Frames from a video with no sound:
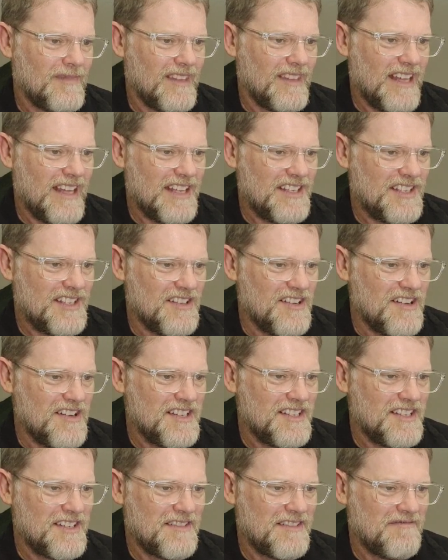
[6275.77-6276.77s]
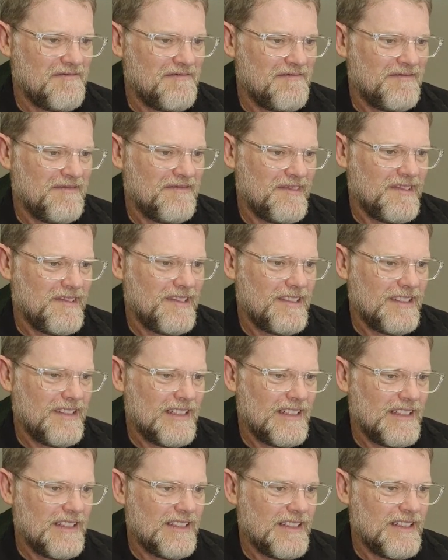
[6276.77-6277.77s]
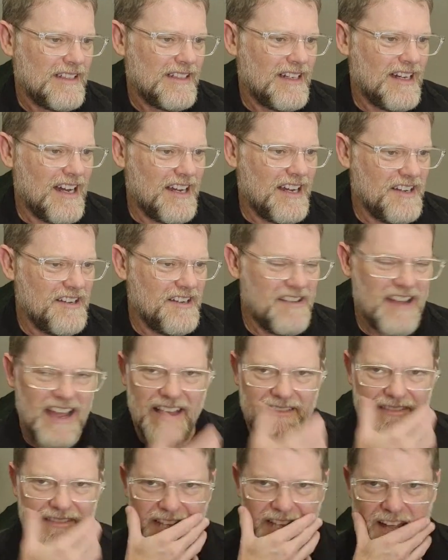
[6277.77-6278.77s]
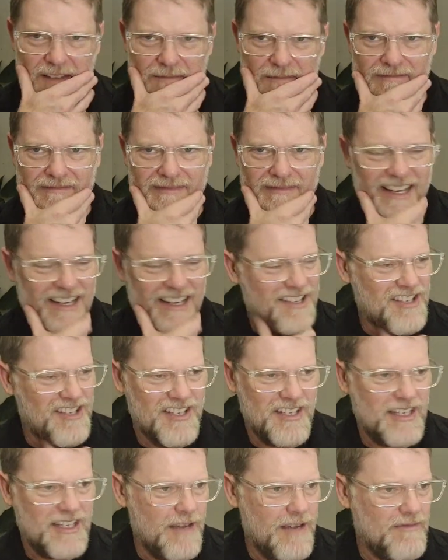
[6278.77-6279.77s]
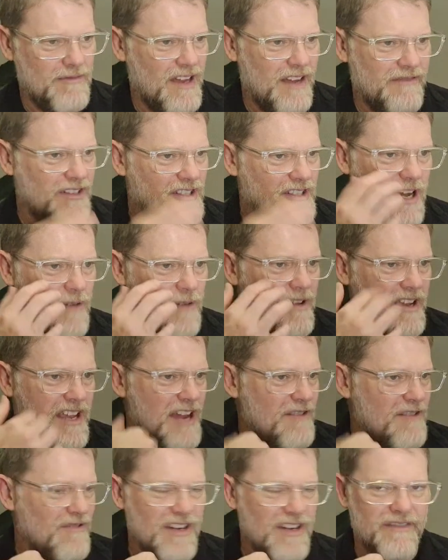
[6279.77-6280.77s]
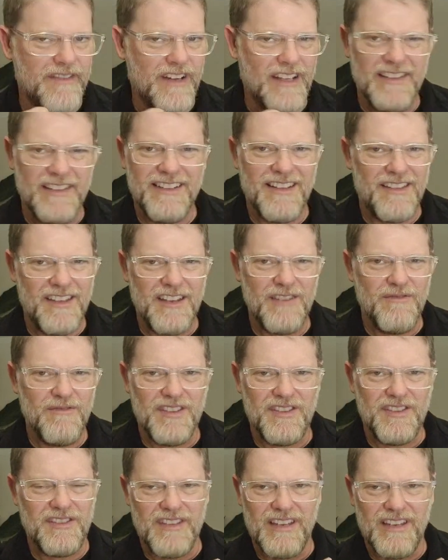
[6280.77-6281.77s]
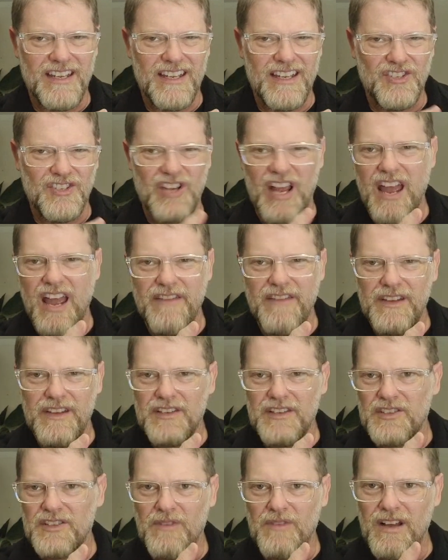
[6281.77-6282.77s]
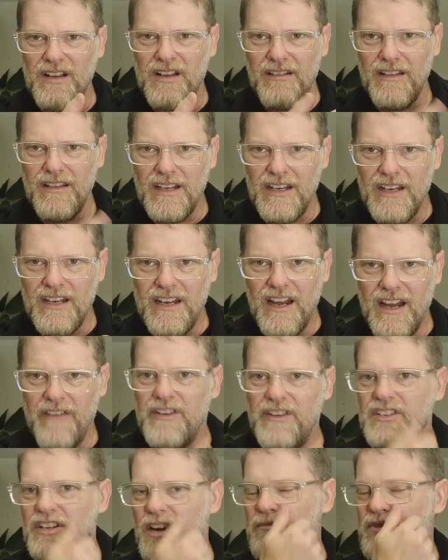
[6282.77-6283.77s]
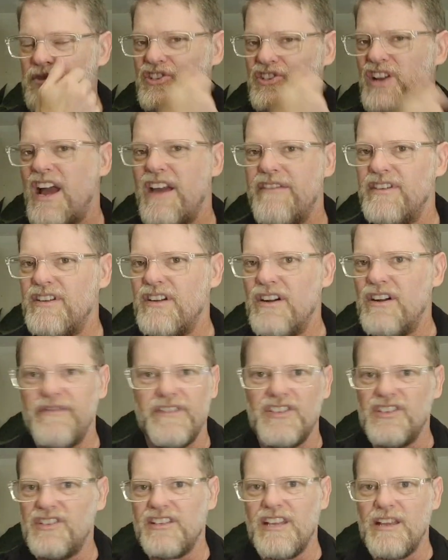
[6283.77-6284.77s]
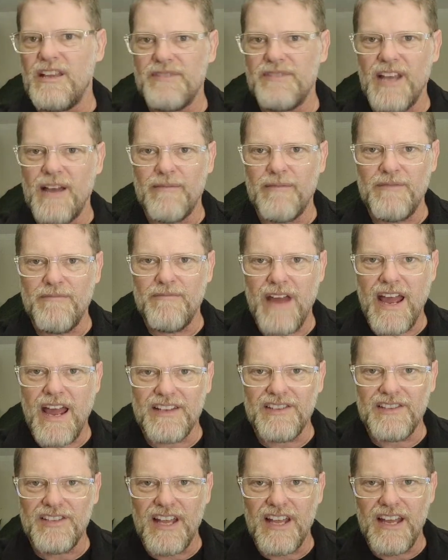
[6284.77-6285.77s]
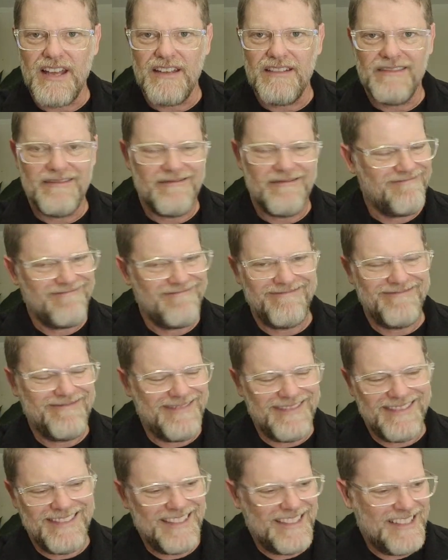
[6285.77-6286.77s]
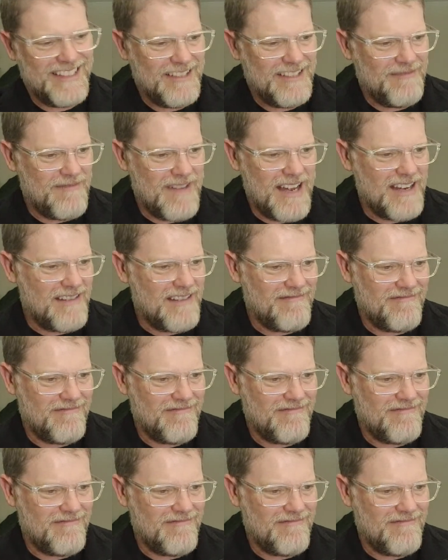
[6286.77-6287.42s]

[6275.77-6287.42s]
That's nice. I do have some. And it just keeps every time I get rid of it. And the thing with the shaving as well, Every time you shave it off, it just keeps coming back. So, right.